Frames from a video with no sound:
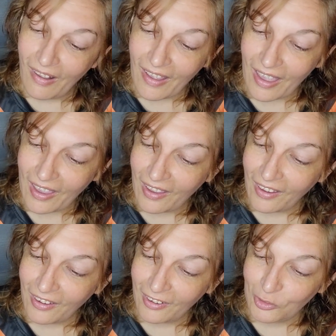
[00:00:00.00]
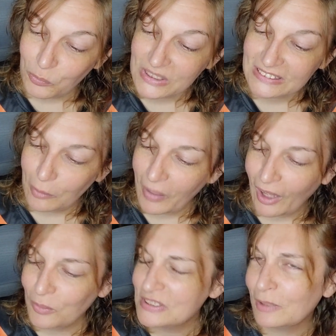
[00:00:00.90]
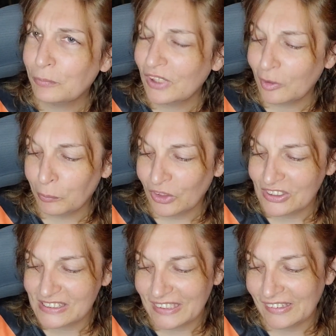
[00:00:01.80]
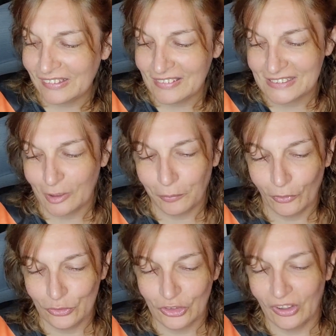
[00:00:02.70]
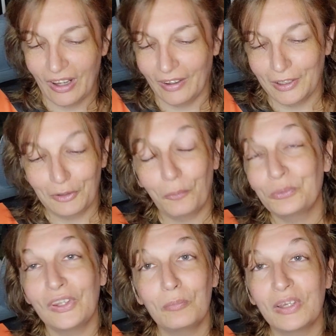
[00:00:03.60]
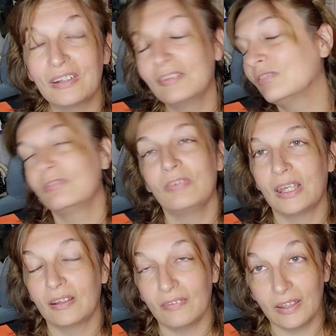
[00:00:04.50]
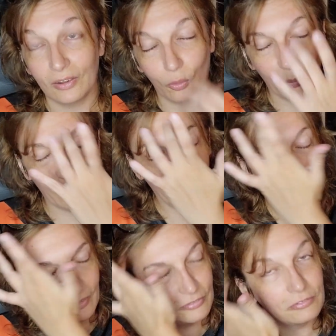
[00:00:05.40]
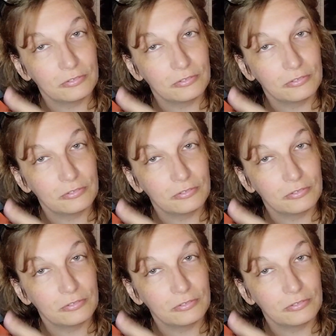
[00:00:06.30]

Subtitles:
and was somehow deeply immersed in a subculture I'd only been vaguely aware of